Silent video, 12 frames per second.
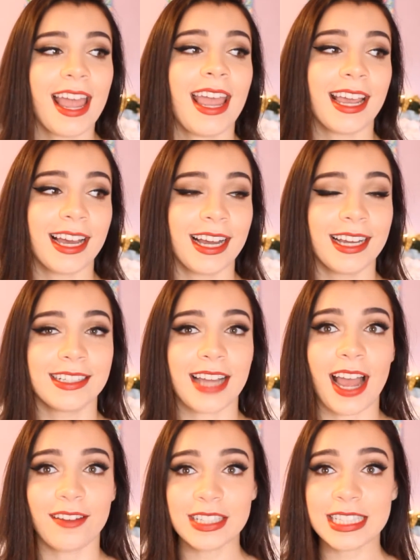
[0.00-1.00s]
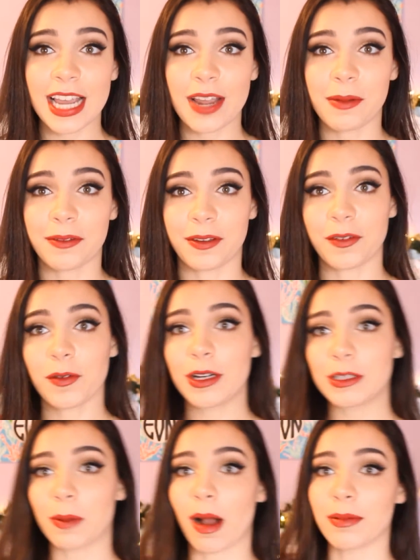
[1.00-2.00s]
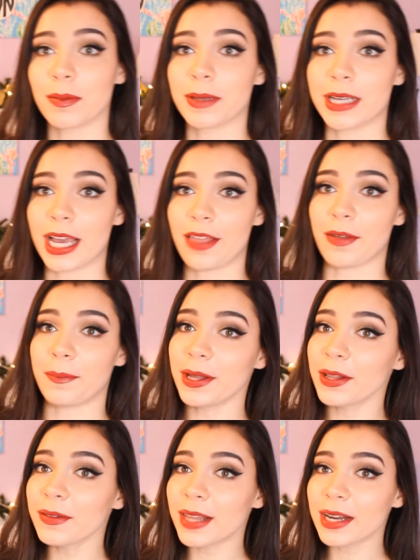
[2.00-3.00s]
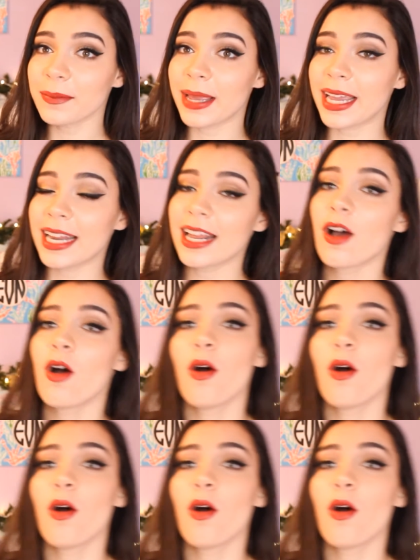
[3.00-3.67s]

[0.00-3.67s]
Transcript: And I have to say my favorite one is probably the pillow that I made